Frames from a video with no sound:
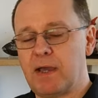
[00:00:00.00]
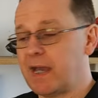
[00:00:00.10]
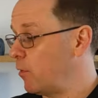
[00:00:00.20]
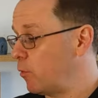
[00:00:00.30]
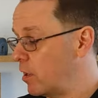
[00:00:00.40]

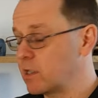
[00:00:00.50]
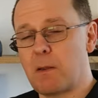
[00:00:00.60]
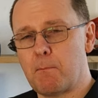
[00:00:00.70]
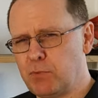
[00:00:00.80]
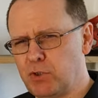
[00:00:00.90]
And it
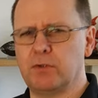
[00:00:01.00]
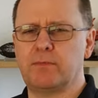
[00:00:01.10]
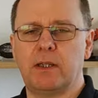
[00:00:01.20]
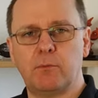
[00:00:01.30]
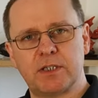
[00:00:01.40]
works
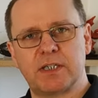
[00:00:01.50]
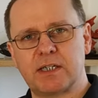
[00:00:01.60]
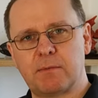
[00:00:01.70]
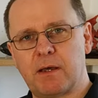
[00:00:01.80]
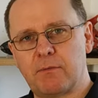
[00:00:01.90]
beautifully with the
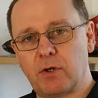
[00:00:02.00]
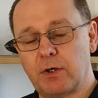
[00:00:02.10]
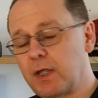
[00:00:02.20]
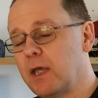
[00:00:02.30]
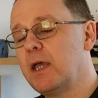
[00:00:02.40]
setup I've
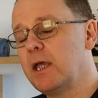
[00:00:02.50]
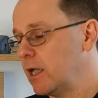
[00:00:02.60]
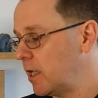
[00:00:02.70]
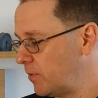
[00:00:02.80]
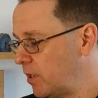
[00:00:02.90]
got.
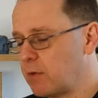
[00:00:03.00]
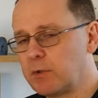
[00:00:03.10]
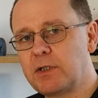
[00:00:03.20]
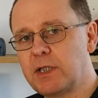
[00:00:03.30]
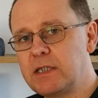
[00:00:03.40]
If you get
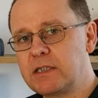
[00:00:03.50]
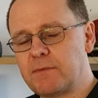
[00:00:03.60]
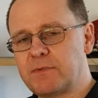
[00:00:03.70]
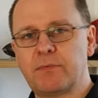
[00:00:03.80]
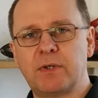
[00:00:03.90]
one of these and
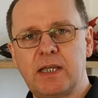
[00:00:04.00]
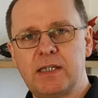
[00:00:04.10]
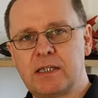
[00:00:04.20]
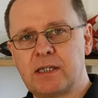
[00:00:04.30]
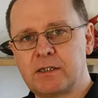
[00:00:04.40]
have different
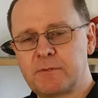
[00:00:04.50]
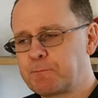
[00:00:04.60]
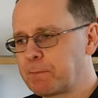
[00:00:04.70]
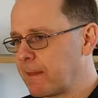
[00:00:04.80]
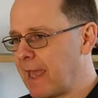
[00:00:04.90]
heating
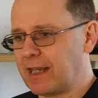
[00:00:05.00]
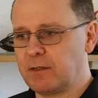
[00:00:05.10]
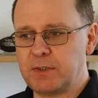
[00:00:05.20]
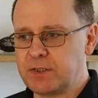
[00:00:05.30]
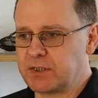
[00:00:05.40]

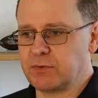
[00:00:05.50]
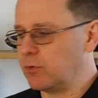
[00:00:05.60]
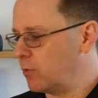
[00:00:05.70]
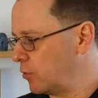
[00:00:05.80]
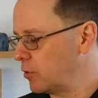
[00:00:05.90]
elements
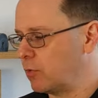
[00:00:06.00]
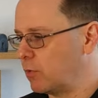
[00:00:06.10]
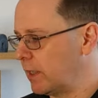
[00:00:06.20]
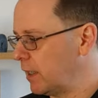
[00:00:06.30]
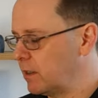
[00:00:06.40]
or, or
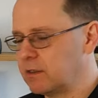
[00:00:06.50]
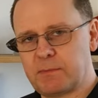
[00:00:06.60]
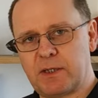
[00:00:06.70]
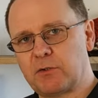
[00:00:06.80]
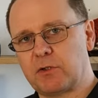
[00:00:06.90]
cooling,
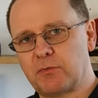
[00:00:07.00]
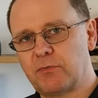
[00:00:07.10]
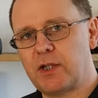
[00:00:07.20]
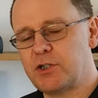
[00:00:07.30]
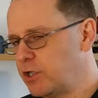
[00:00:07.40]
depending on your
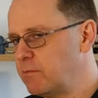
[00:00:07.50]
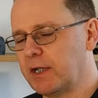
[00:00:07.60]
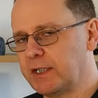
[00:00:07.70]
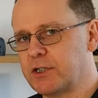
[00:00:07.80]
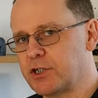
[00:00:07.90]
fridge, you
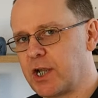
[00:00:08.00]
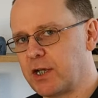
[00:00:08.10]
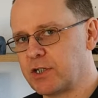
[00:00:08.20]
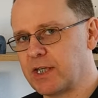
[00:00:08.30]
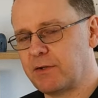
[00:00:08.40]
might need to
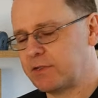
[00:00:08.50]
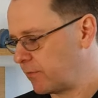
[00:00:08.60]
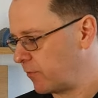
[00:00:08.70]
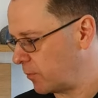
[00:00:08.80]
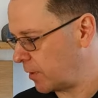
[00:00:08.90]
change that,
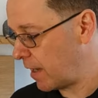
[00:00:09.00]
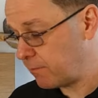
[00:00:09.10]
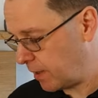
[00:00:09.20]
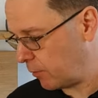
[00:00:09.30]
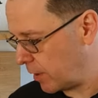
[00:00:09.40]
different from what I
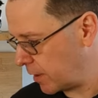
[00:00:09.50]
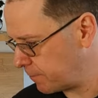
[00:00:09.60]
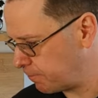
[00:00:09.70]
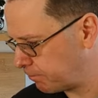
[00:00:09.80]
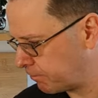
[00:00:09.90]
had, but it worked.